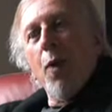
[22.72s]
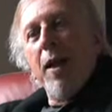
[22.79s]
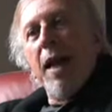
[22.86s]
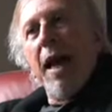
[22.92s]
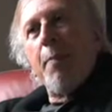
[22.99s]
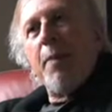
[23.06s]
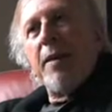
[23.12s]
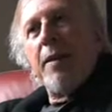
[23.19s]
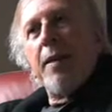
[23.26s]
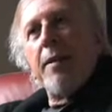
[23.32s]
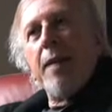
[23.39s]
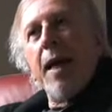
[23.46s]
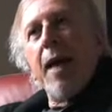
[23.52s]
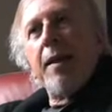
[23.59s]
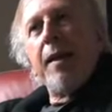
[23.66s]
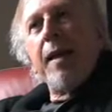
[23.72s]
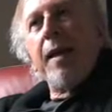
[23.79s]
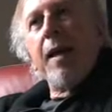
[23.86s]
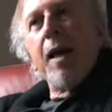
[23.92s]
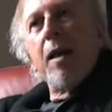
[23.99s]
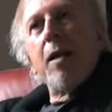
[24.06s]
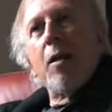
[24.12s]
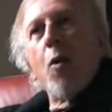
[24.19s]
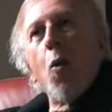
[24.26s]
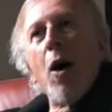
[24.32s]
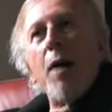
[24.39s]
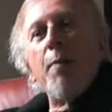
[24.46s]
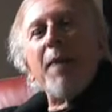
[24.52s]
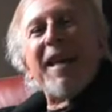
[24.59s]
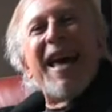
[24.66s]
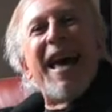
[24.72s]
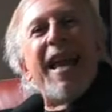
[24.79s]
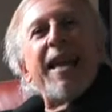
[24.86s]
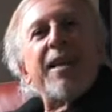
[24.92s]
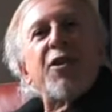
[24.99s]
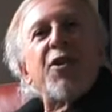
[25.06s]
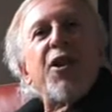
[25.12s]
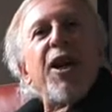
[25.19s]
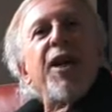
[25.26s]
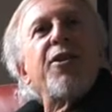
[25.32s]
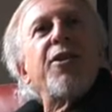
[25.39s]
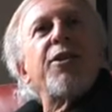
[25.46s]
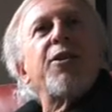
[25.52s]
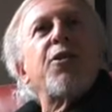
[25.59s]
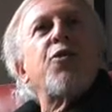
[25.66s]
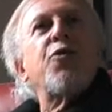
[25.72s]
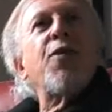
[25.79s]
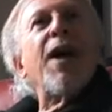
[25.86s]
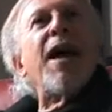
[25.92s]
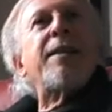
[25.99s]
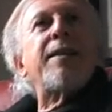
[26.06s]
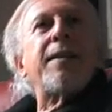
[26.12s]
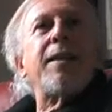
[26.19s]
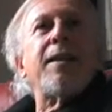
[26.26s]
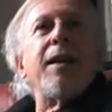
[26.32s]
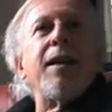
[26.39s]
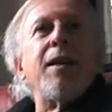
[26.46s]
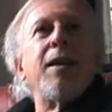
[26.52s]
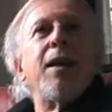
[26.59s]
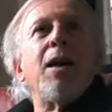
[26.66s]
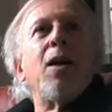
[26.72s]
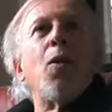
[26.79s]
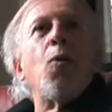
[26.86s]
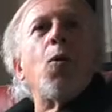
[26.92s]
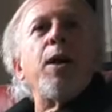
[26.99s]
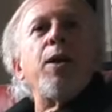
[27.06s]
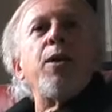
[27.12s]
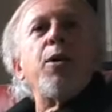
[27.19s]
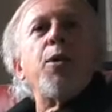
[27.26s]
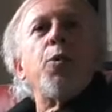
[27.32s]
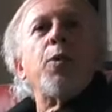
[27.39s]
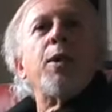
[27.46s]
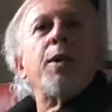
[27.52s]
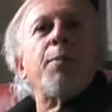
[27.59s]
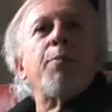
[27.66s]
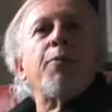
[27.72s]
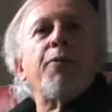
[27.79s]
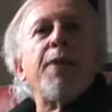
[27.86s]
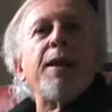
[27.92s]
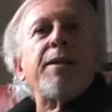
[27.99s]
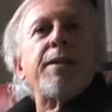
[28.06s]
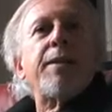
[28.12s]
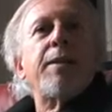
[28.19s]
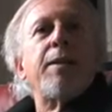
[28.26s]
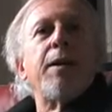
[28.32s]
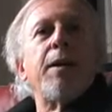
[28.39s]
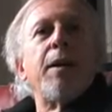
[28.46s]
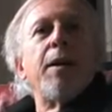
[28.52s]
happens is that the quantum mechanics changes drastically when you compress